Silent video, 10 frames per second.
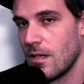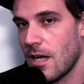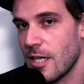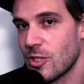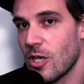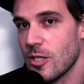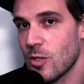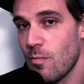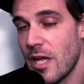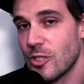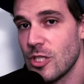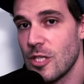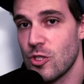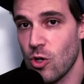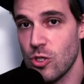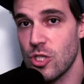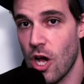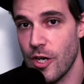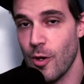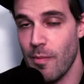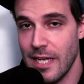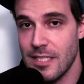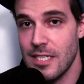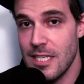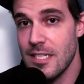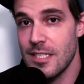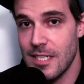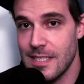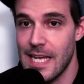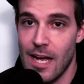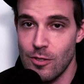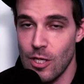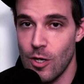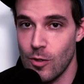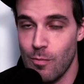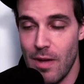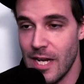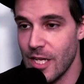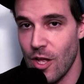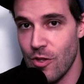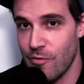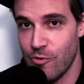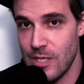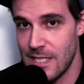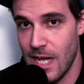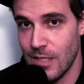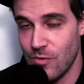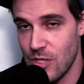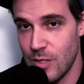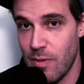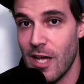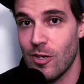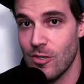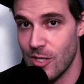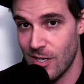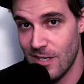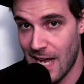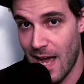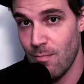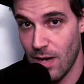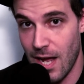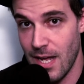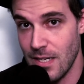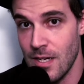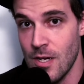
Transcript: I should also mention that Source Audio makes it easy to download many other free sounds for this pedal that are not mine.